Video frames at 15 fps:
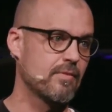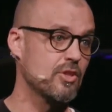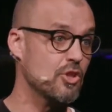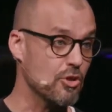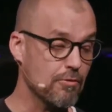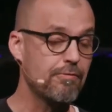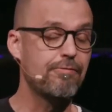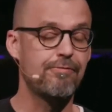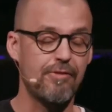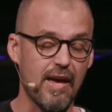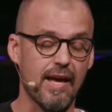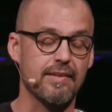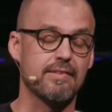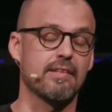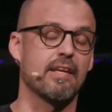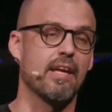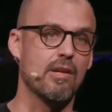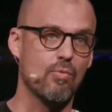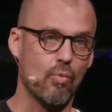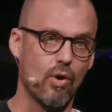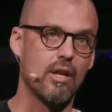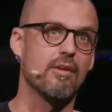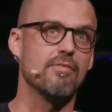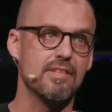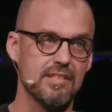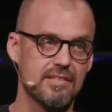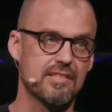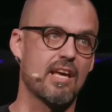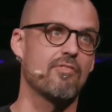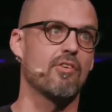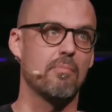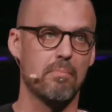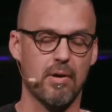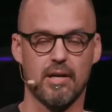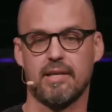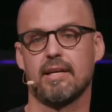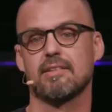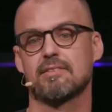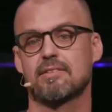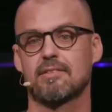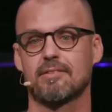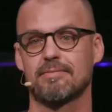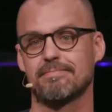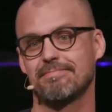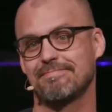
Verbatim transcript: You fit in one of these seven buckets.